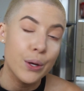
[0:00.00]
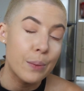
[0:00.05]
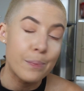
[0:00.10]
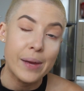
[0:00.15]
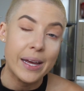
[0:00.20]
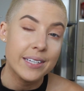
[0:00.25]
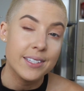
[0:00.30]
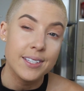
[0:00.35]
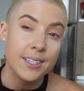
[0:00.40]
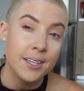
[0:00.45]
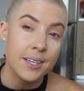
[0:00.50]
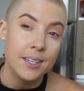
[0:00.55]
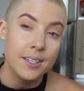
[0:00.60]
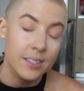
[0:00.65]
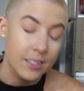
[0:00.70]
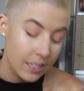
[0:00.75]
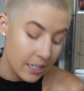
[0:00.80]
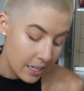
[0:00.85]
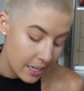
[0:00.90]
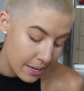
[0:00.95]
messy,
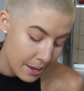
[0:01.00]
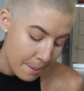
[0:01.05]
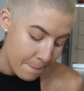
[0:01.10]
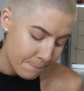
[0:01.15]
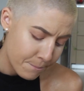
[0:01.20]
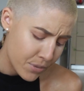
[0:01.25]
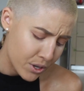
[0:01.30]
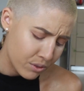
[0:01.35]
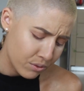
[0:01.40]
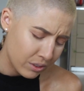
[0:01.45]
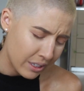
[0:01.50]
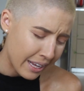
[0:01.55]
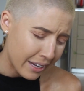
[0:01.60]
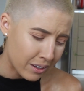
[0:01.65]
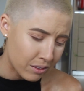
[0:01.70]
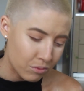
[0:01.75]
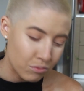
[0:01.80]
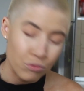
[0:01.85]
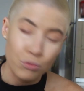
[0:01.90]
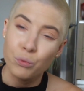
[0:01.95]
but
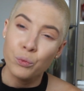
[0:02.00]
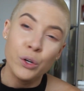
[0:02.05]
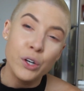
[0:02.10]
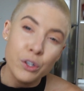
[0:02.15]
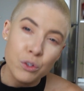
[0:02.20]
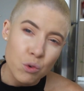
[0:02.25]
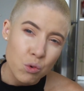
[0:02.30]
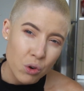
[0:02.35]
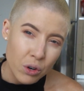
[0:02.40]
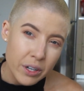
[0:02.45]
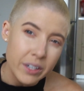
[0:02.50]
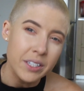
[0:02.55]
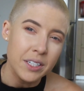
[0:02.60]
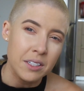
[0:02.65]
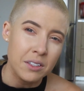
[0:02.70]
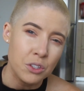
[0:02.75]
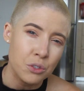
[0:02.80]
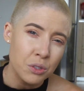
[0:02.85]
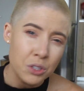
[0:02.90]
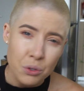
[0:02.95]
we're in
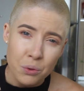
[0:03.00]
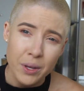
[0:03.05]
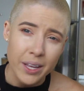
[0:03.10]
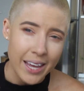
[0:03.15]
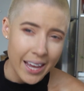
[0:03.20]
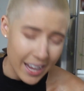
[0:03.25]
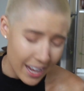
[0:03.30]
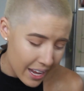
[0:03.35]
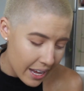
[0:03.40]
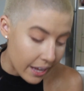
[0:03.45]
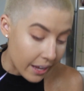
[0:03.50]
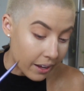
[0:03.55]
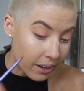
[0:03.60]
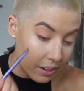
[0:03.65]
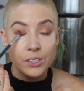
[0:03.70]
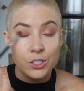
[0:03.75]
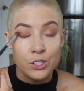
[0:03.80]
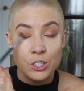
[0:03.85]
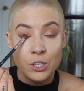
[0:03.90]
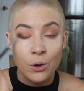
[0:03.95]
quarantine, so it's okay.
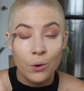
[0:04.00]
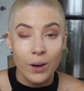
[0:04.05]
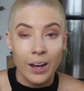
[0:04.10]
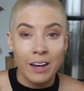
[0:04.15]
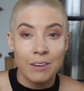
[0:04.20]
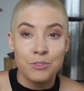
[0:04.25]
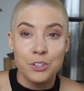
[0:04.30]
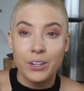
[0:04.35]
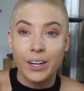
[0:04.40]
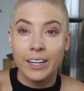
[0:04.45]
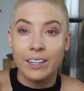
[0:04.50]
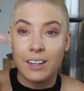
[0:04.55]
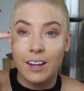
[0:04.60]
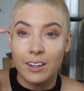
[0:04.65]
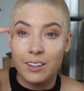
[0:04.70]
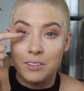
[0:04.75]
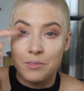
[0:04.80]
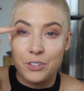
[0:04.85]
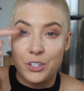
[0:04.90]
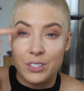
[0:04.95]
So after I
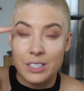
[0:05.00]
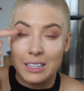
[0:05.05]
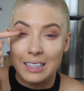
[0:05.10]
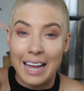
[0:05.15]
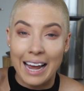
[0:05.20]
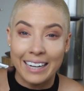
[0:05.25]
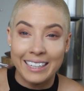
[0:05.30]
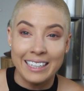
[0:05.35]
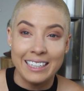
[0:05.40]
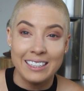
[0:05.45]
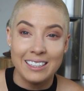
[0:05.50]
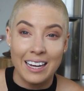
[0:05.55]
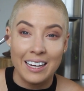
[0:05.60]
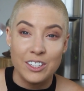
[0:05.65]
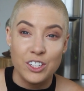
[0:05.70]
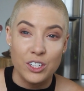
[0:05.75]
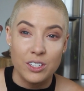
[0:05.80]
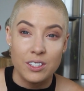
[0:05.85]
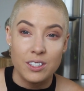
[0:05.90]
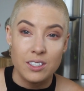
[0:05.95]
kind of just line it, I
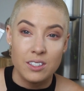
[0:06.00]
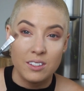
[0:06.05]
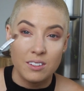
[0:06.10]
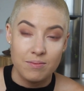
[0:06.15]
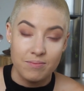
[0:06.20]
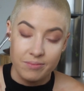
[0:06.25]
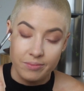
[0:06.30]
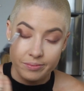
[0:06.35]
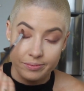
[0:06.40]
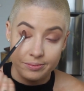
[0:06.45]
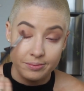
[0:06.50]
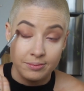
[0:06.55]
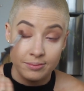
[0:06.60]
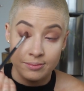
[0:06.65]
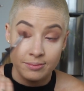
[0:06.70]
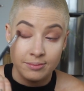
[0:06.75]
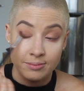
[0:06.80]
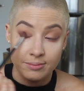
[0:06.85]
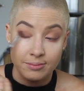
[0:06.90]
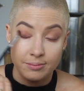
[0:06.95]
just
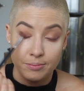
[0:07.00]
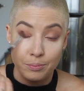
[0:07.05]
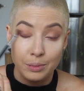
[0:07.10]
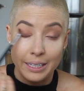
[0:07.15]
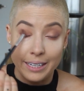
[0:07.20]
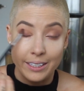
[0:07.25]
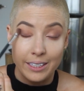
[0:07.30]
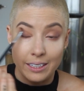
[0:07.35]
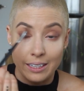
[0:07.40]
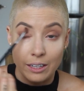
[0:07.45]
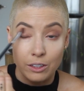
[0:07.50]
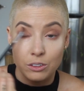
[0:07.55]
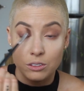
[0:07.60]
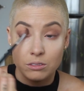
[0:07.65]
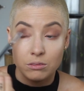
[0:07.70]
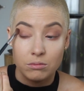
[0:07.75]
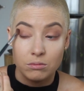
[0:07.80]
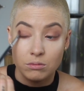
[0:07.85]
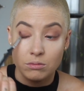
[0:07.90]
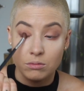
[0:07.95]
blend it
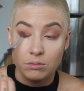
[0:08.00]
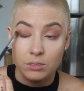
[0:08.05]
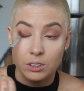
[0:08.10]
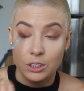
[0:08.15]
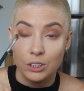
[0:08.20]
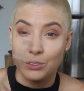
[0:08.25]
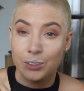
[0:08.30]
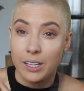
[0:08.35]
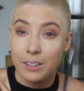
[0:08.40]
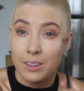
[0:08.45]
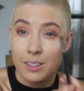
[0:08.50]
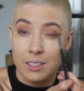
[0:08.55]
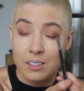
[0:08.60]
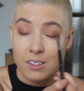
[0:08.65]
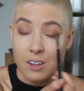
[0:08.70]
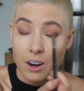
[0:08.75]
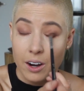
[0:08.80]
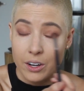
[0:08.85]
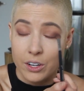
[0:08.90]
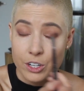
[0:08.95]
out. So
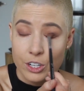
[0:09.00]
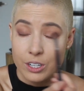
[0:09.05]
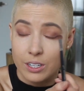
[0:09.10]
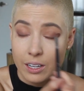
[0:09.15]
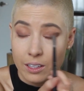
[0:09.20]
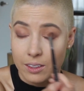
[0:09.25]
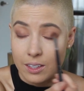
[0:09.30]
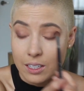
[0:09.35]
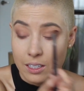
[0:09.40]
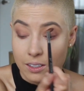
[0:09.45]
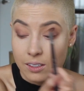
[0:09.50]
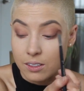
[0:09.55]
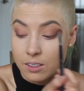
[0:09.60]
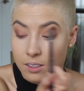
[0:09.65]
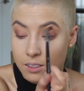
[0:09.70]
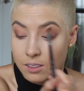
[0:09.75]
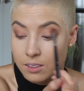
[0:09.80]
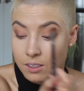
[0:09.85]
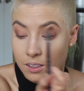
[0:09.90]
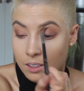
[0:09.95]
nothing's harsh,
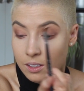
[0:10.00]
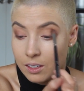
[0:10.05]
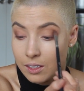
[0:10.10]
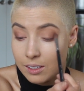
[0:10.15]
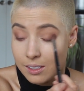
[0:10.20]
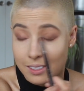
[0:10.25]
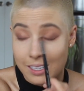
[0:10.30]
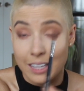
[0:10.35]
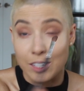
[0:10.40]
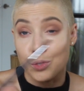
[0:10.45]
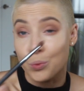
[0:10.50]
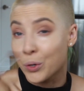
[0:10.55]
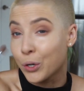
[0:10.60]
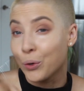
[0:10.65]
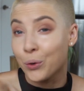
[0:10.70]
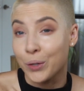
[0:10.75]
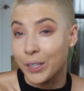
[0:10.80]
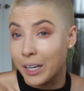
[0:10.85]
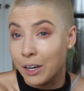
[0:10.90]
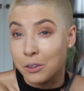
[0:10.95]
nothing's says we're
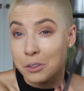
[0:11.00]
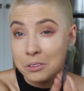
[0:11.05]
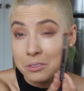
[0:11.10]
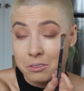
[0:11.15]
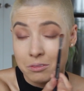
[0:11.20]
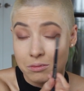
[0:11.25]
going out.